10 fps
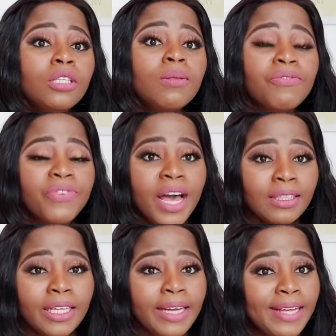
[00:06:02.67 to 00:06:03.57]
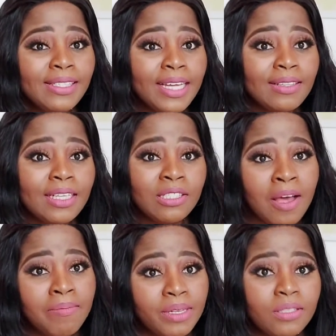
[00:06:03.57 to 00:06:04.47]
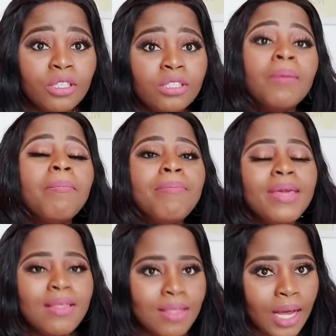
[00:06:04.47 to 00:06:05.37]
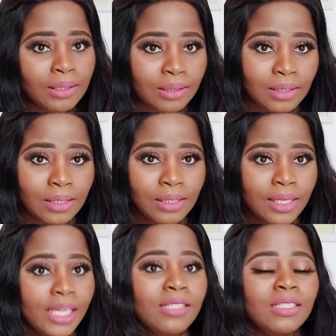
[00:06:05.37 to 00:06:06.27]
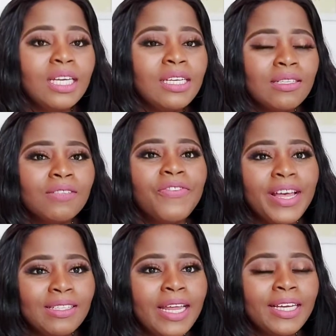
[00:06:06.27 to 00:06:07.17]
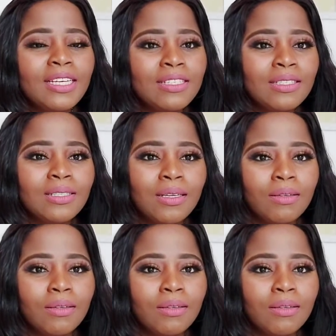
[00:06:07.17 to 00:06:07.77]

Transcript: the fact that I said these numbers does not mean that it is fair. Like it is